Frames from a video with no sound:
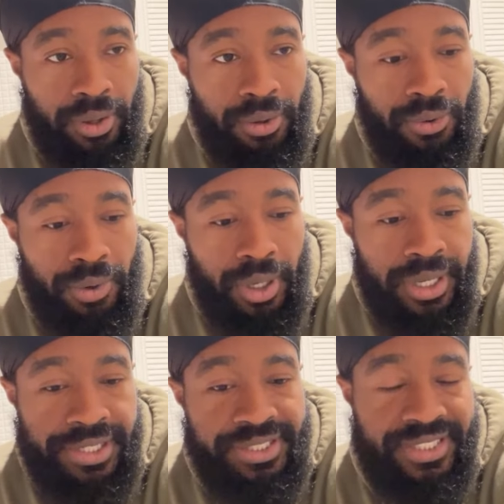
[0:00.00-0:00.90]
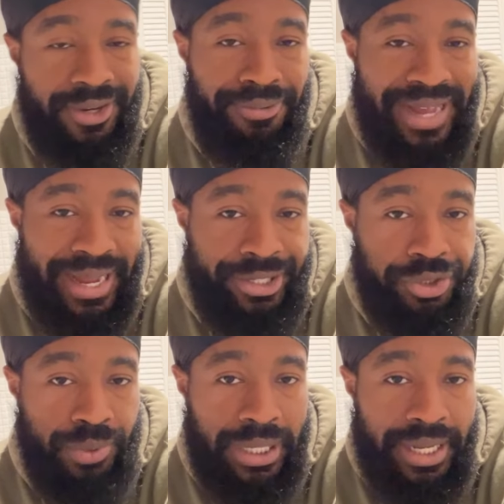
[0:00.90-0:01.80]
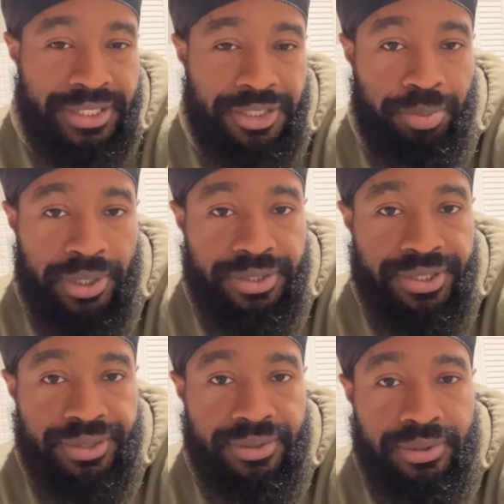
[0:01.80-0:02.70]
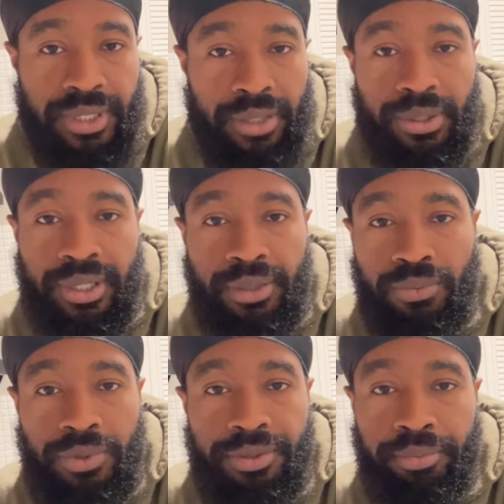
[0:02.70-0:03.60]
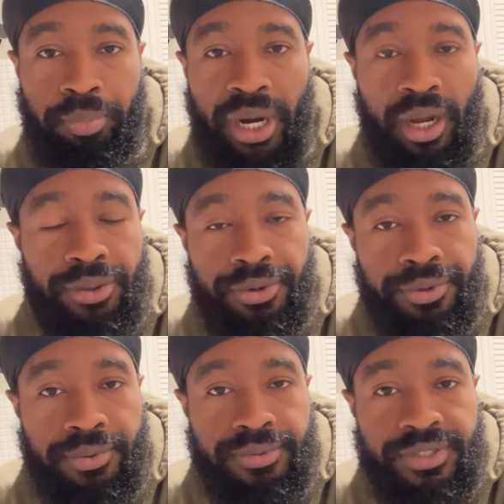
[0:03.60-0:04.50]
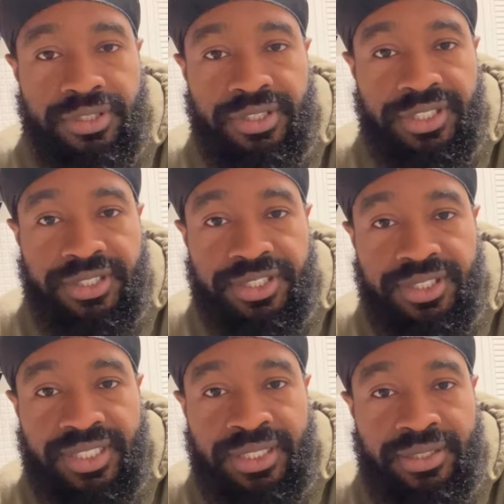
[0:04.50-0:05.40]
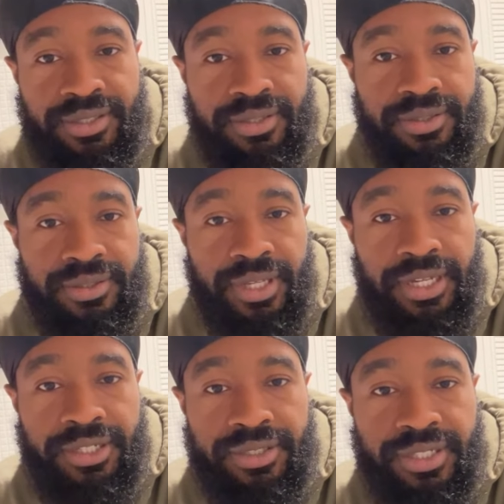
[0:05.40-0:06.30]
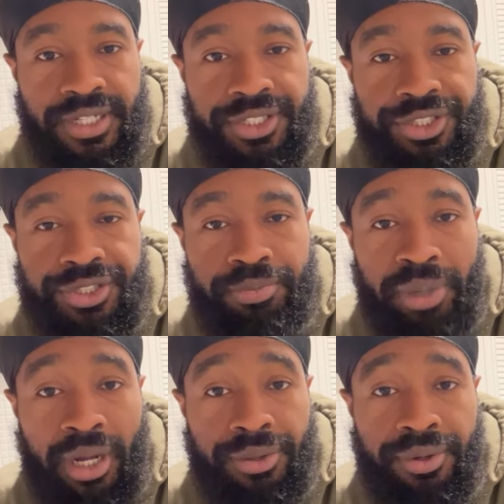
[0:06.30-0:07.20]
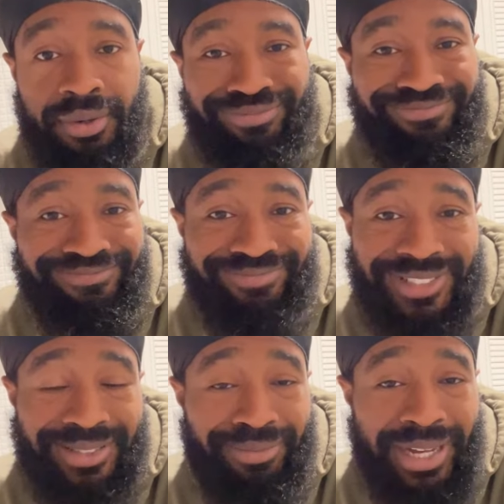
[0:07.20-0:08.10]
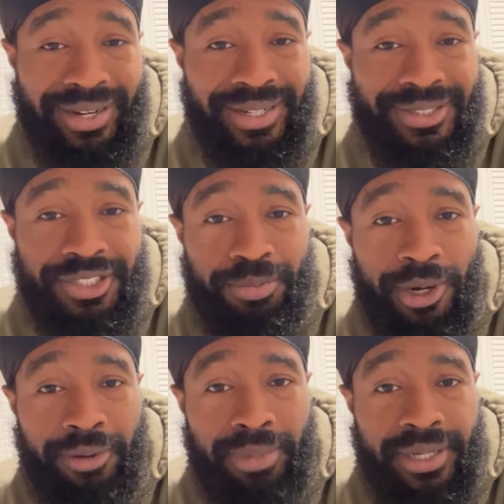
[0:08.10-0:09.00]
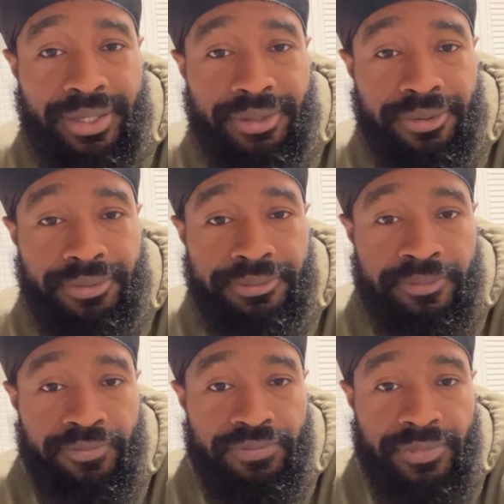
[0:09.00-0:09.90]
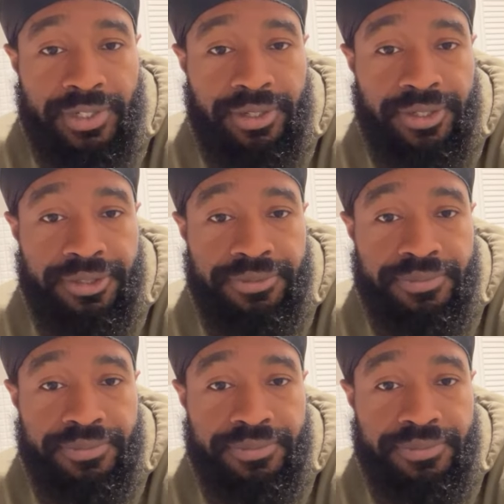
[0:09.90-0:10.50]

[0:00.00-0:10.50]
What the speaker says: or a self-actualized person, that wouldn't bother you to the extent that it should bother somebody that's small-minded. All